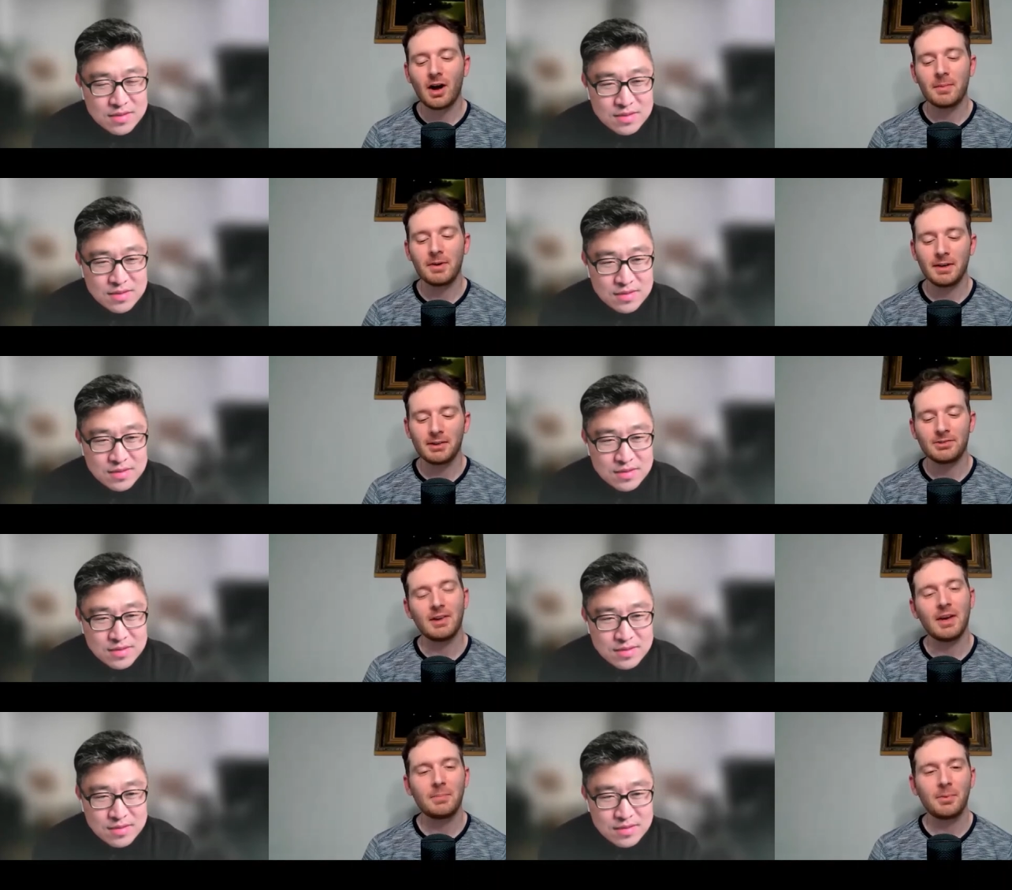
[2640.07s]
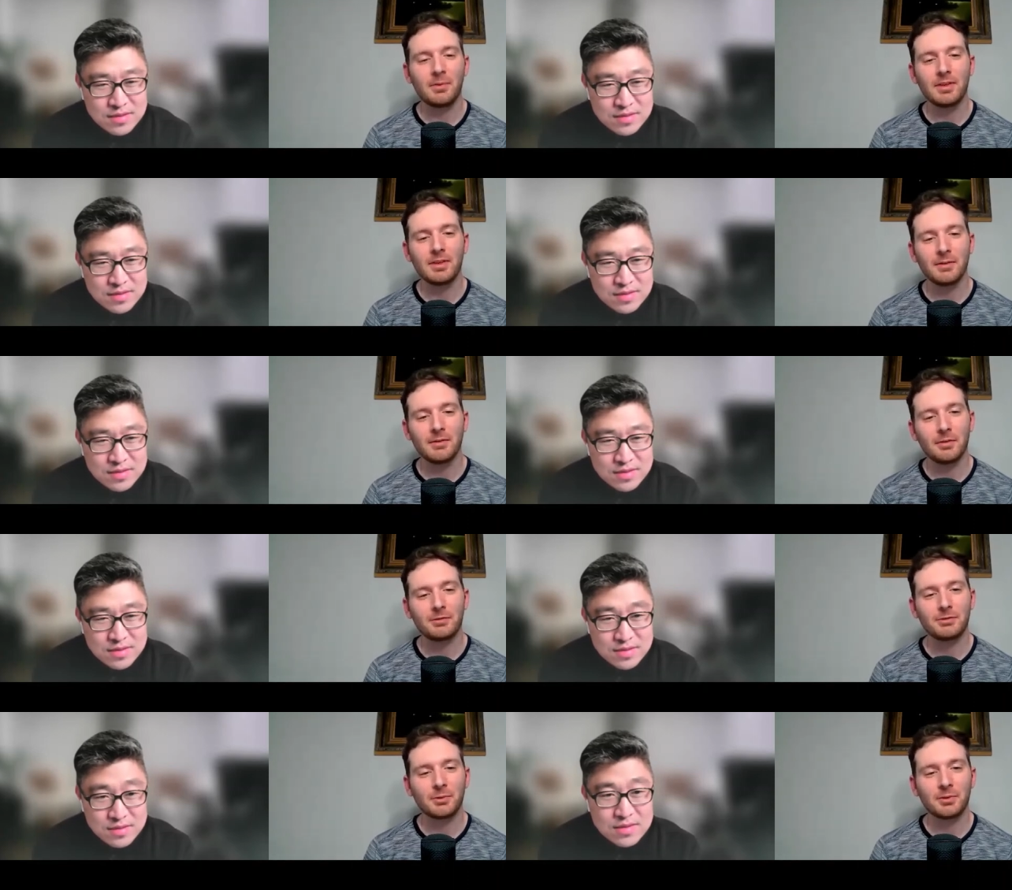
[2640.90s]
Speaker 1: common example then of,
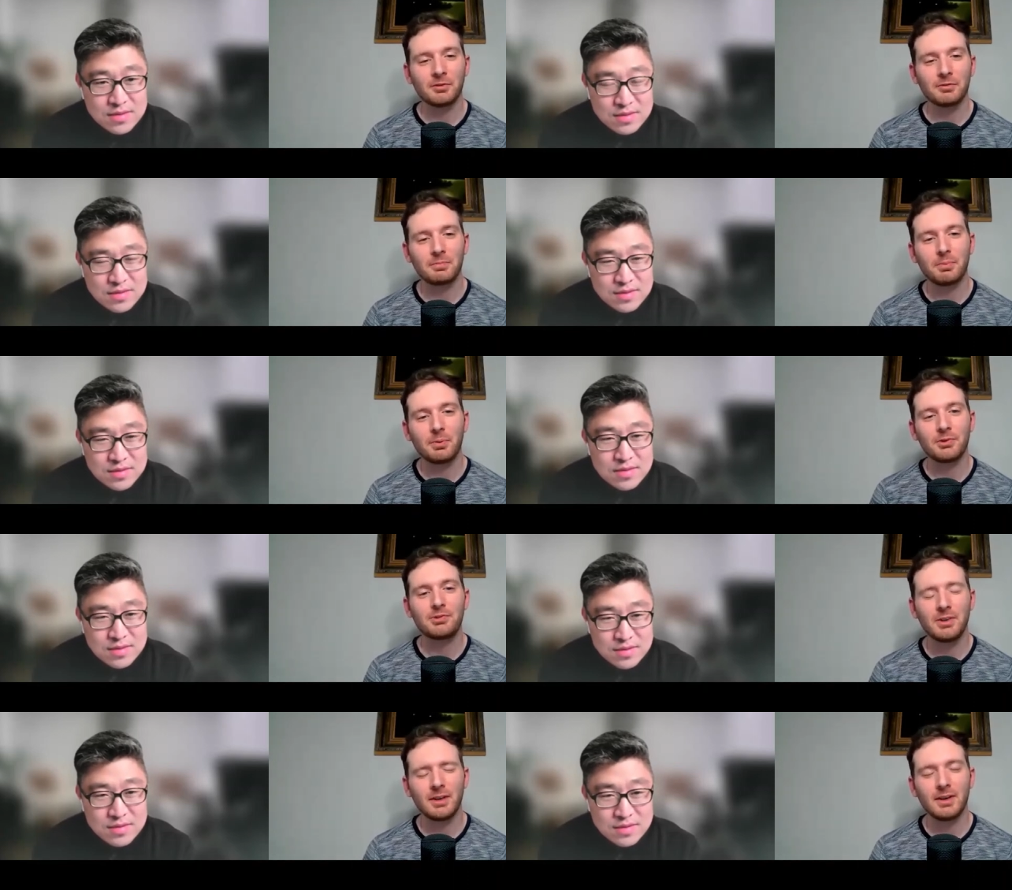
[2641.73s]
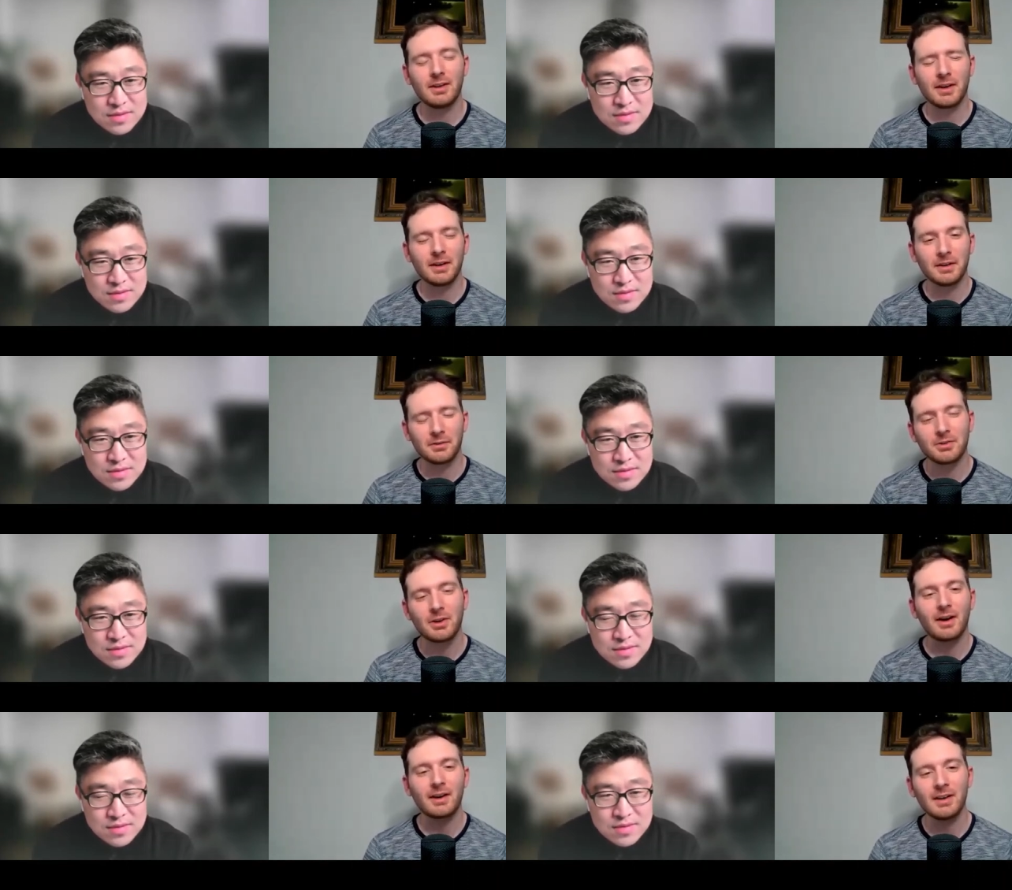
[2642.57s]
of sort of pushing, like you know,
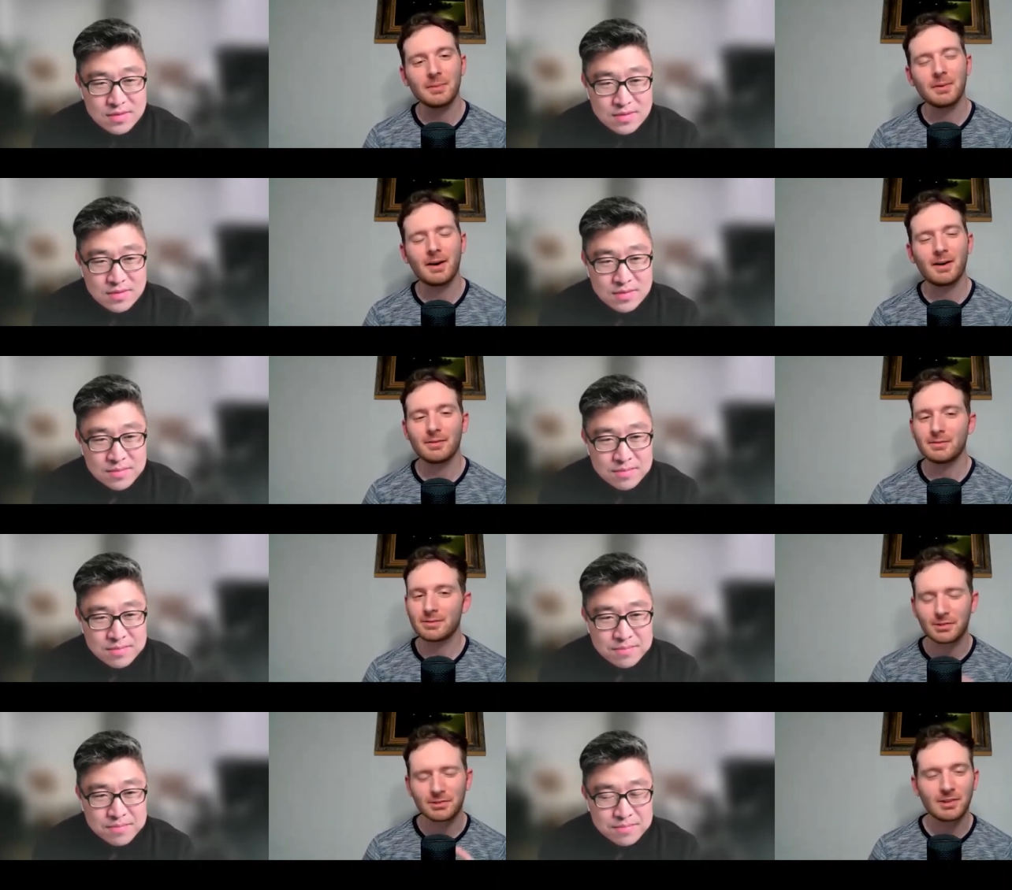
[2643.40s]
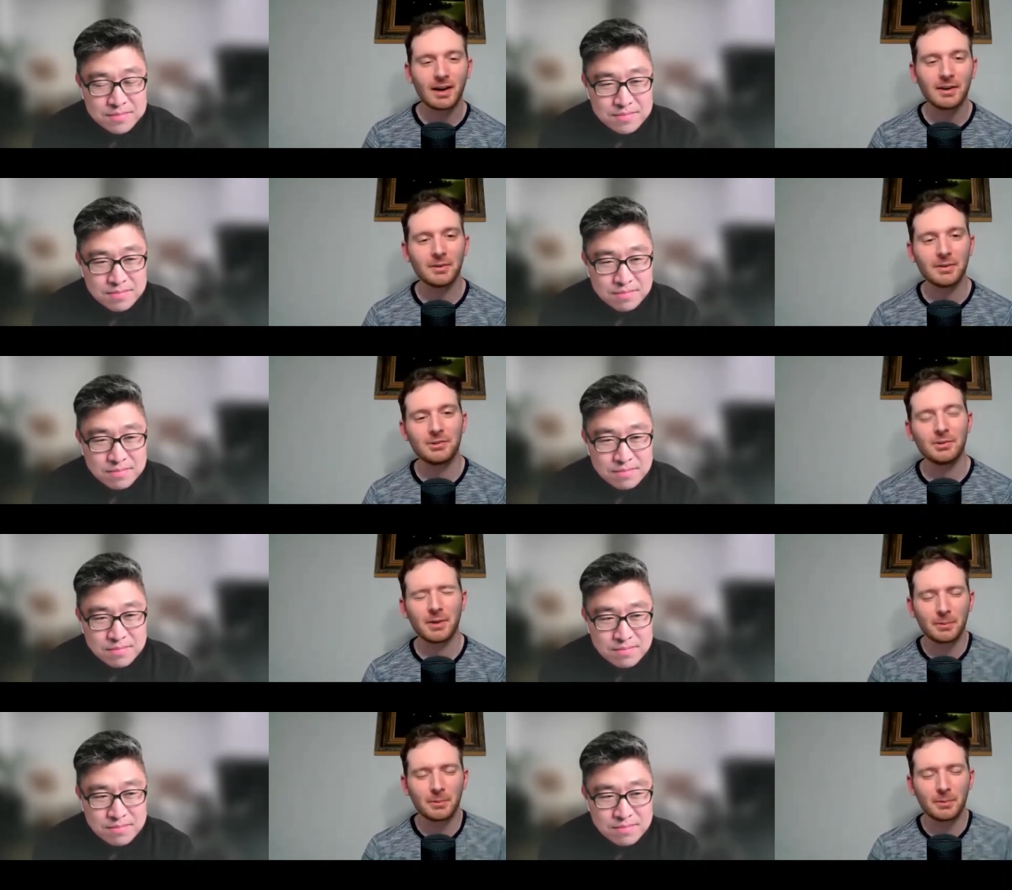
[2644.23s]
talking about societal issue?